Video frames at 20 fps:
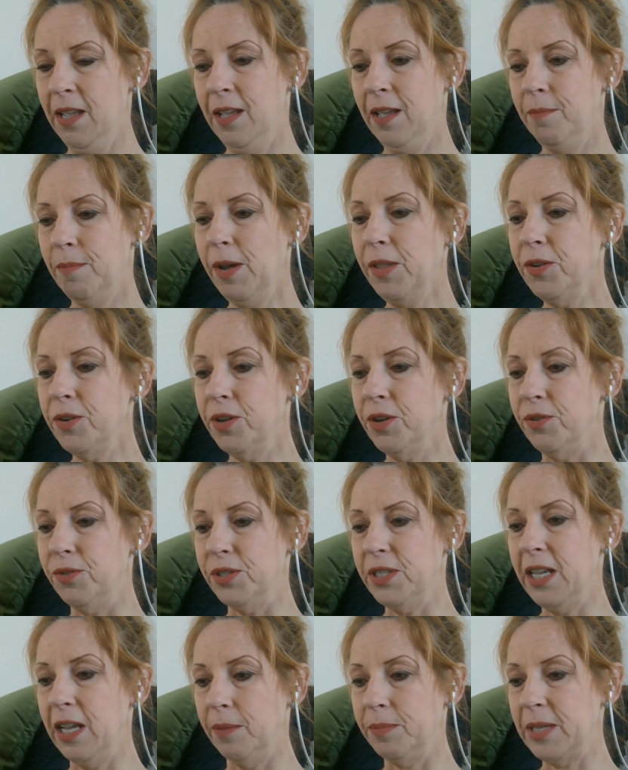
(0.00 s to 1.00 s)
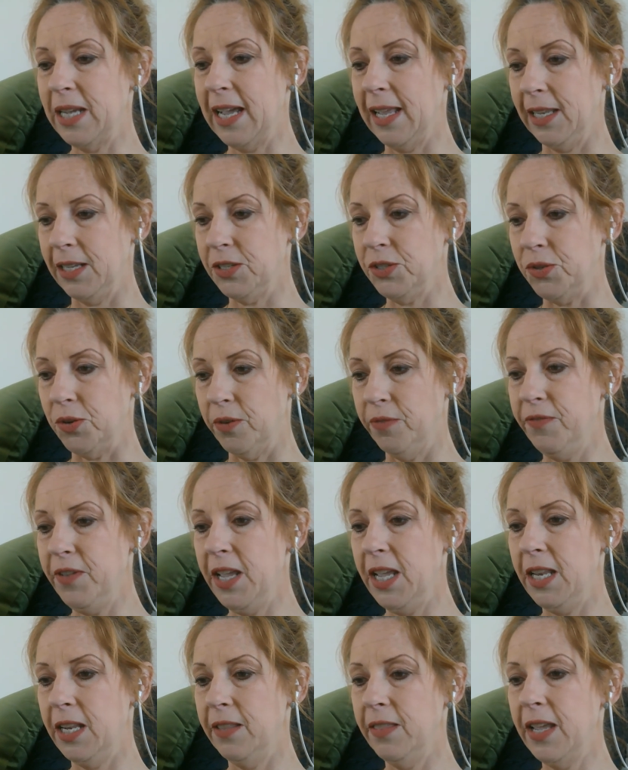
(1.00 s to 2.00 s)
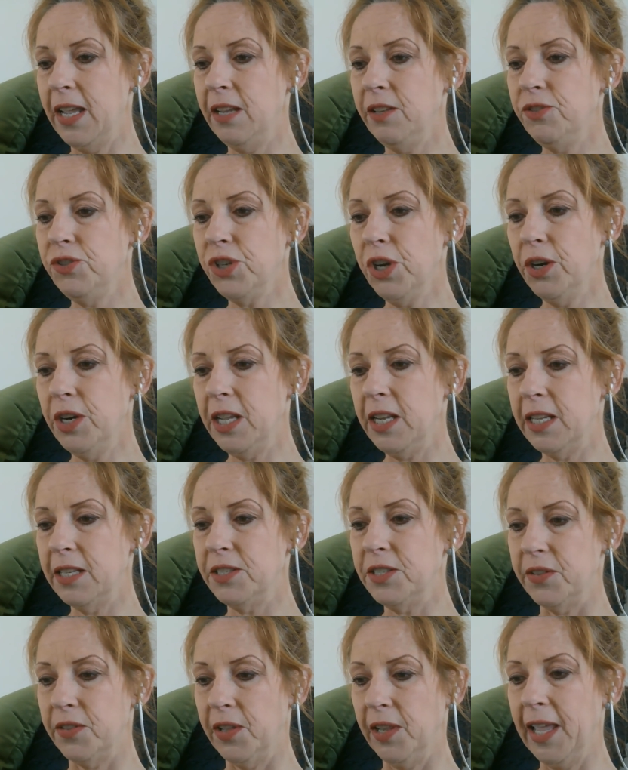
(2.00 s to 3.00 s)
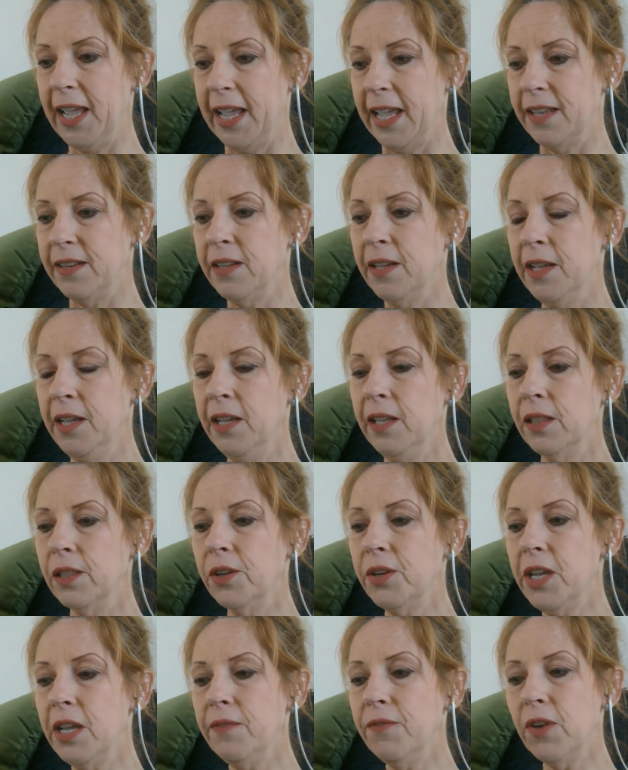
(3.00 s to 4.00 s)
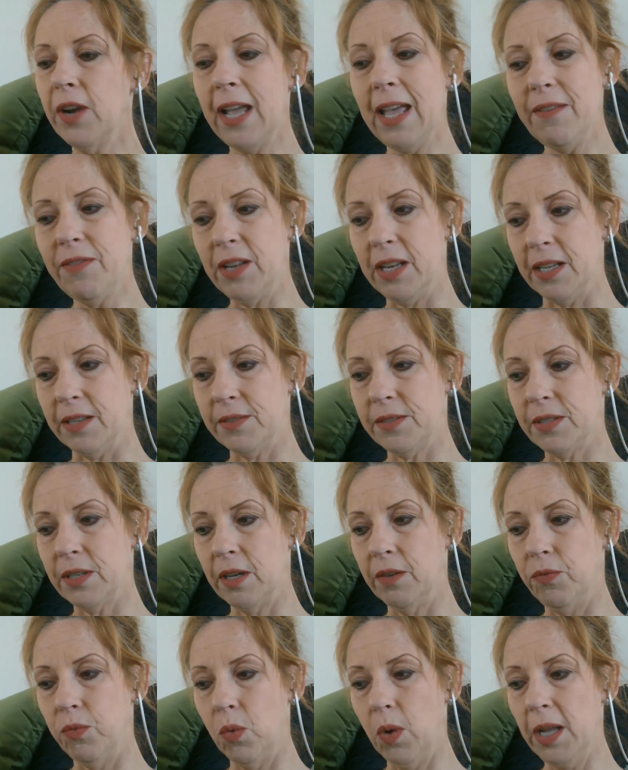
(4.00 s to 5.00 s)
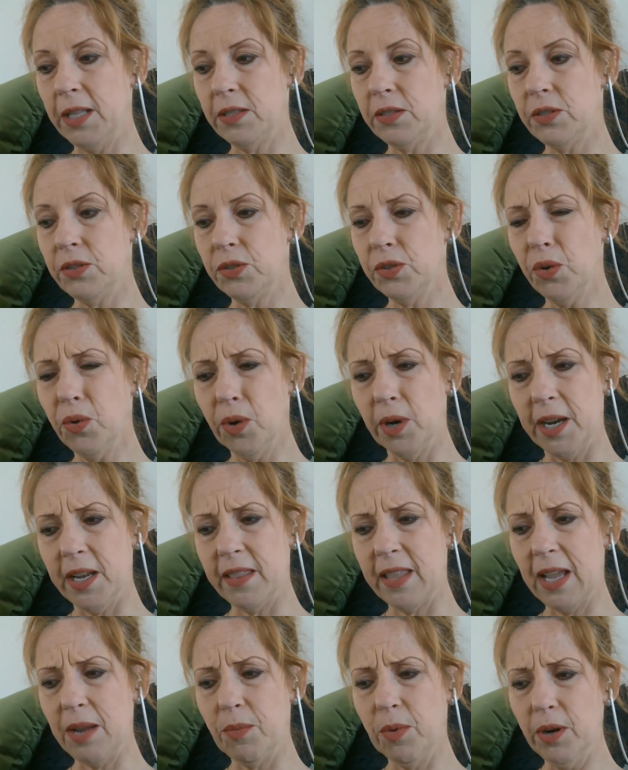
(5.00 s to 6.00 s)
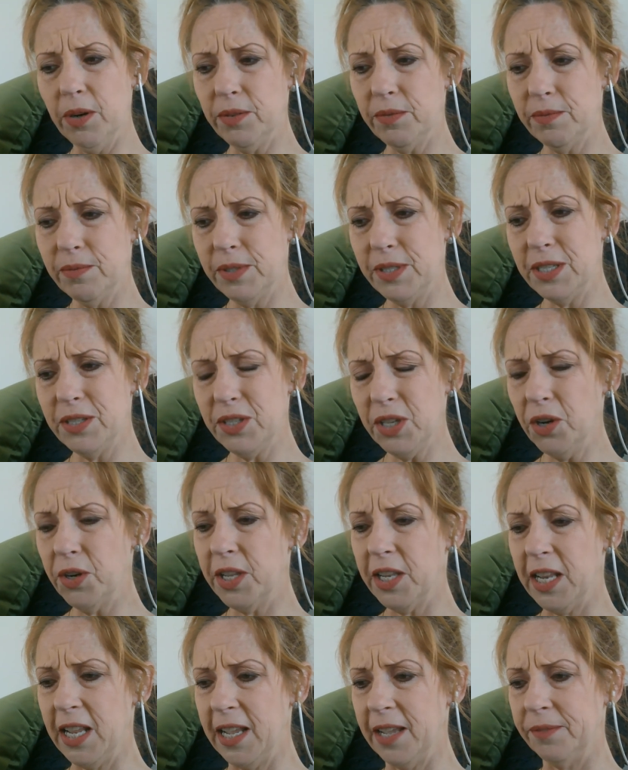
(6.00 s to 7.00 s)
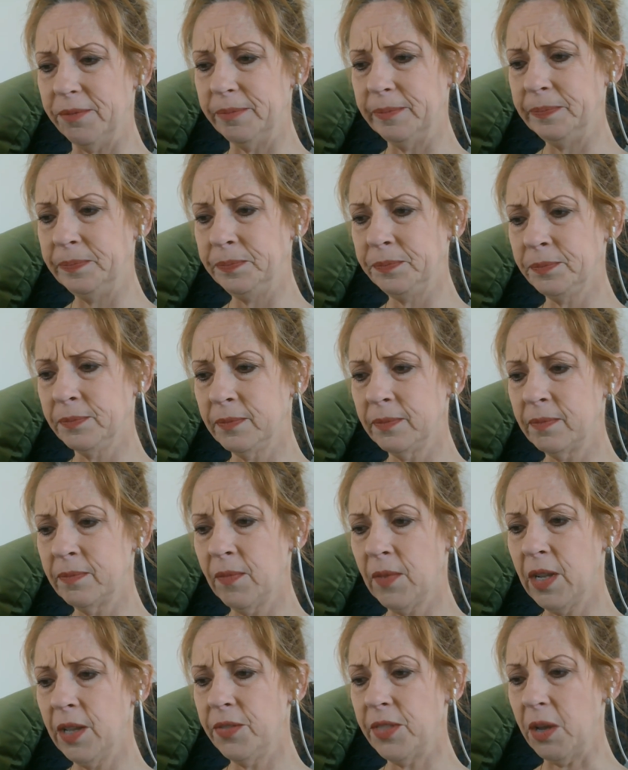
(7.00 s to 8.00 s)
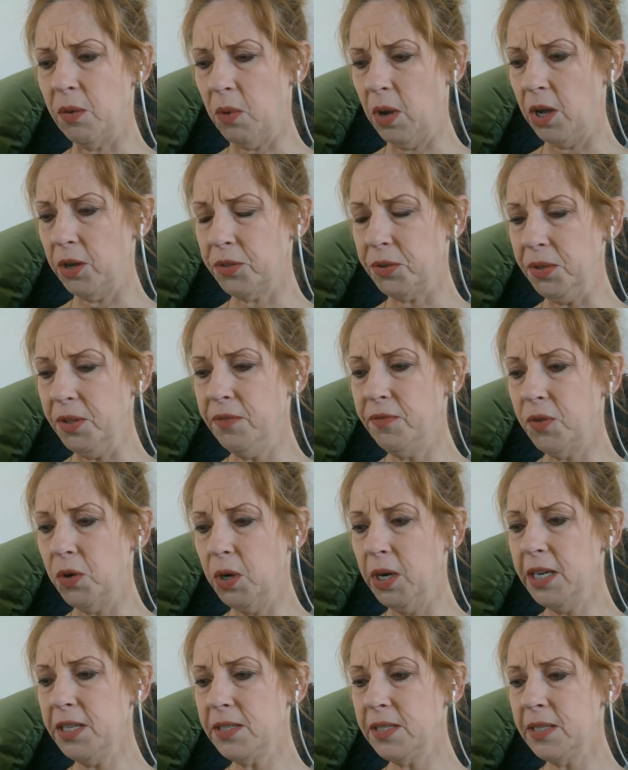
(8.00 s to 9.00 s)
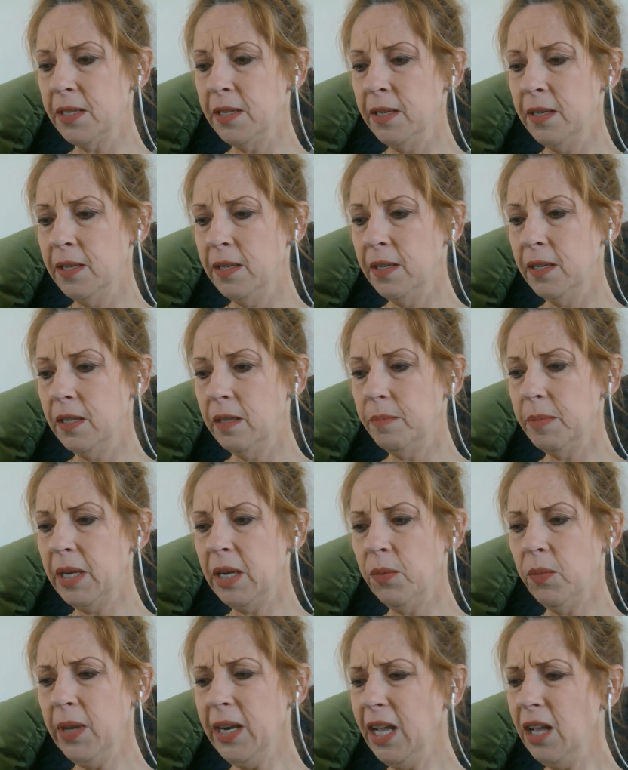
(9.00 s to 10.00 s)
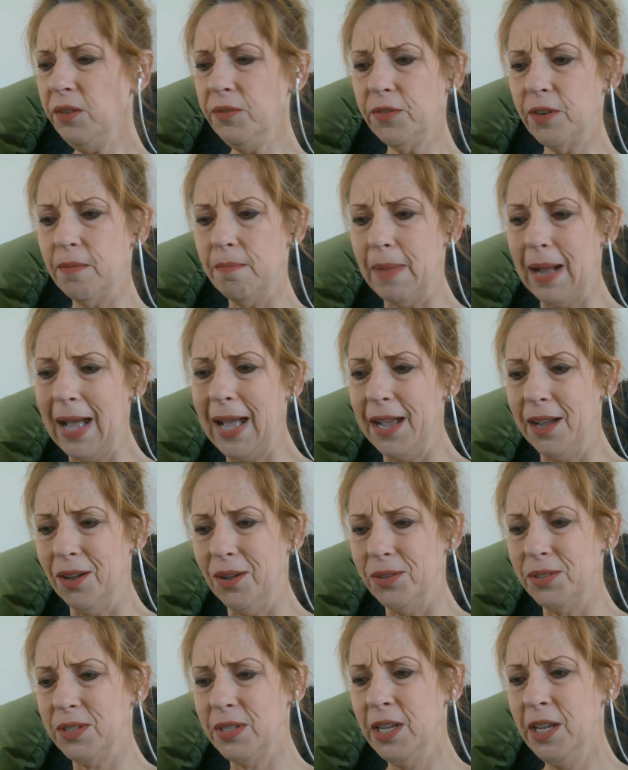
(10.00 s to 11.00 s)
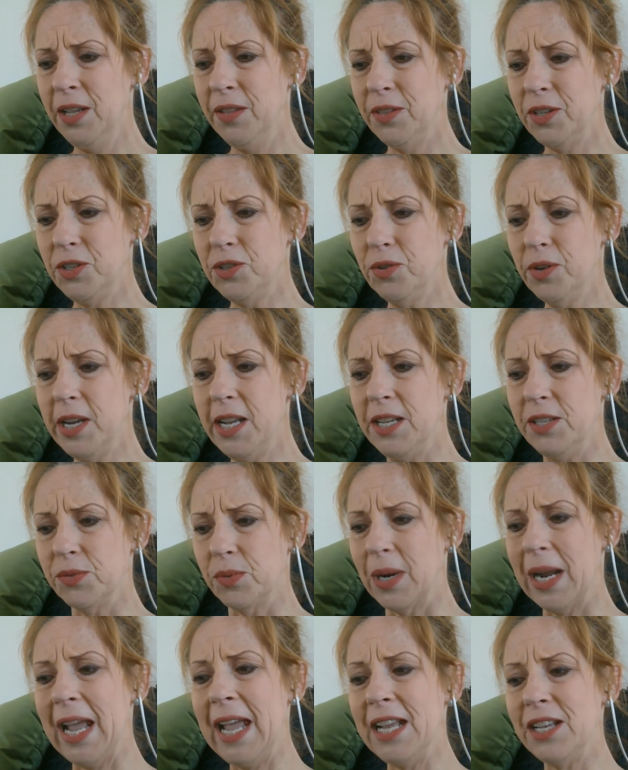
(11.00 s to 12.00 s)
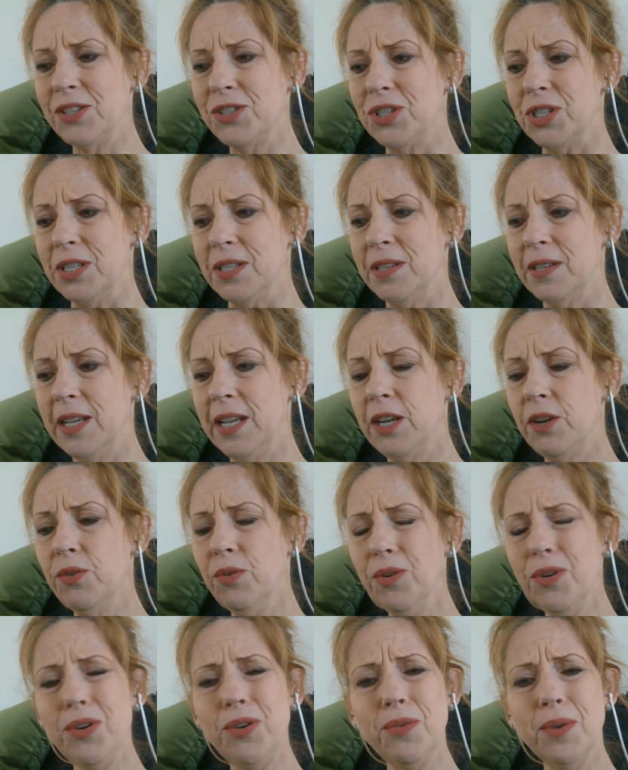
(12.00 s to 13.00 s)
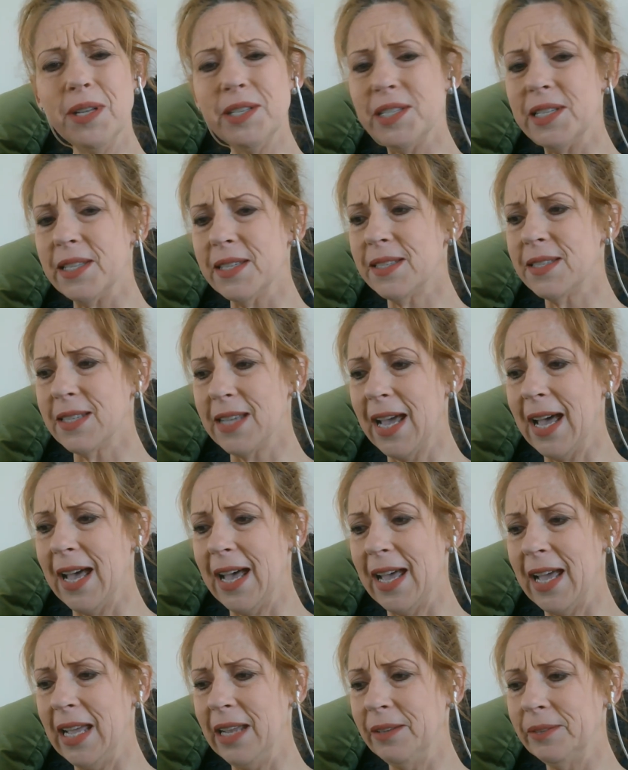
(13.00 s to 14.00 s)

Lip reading: Mother Goose helped Alex to her feet, and they journeyed into the land, looking for evidence of what story they were deserted in. They walked through the forest, but it went on for miles. The trees were ancient and grew into the sky.